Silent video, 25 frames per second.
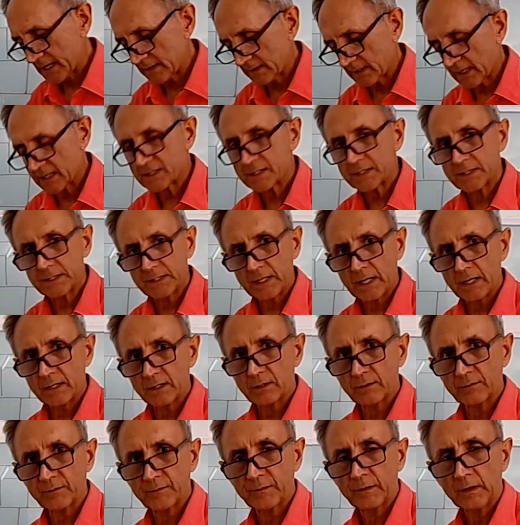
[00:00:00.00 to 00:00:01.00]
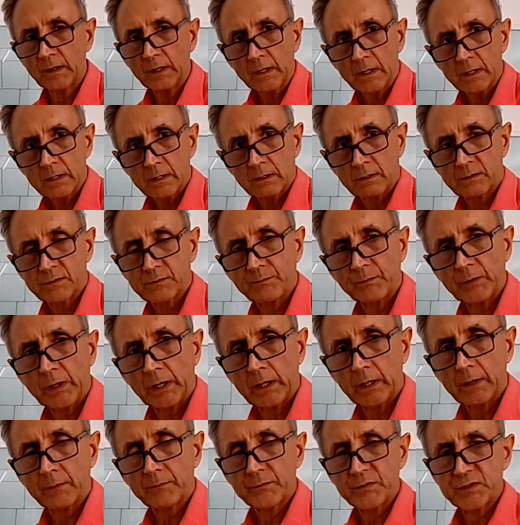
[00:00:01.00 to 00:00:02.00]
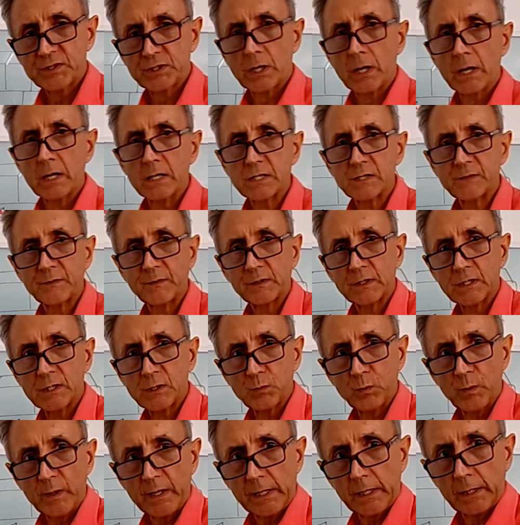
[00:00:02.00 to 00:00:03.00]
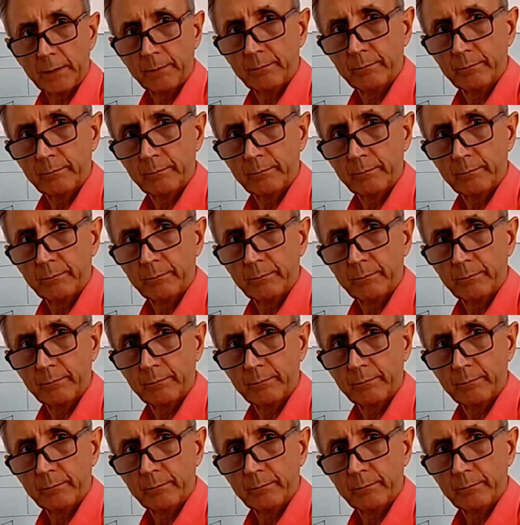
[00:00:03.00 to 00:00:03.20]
That's the end of science for this week.